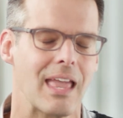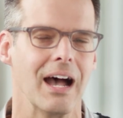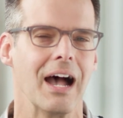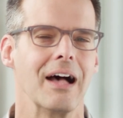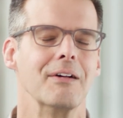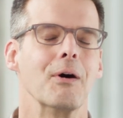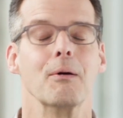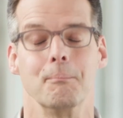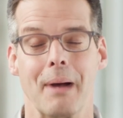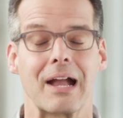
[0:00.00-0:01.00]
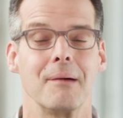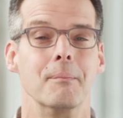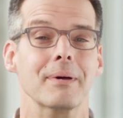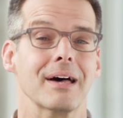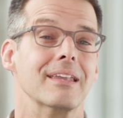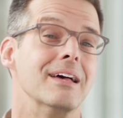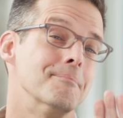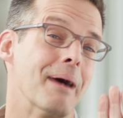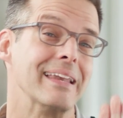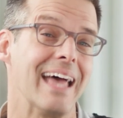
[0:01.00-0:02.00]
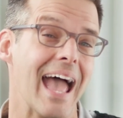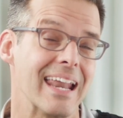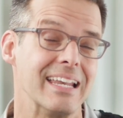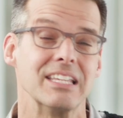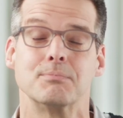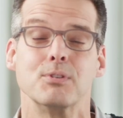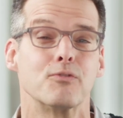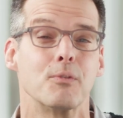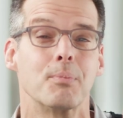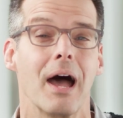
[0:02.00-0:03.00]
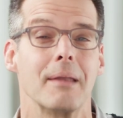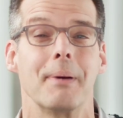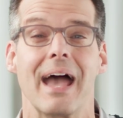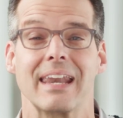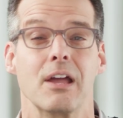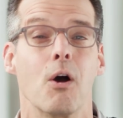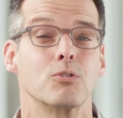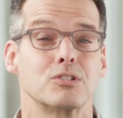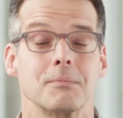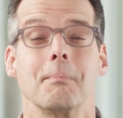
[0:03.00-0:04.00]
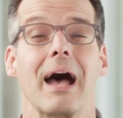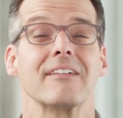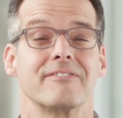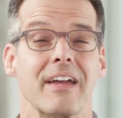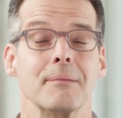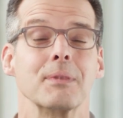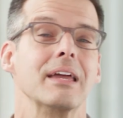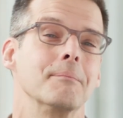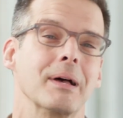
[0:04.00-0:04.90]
back up a bit. My dad and his beautiful bride, Patty, host my family and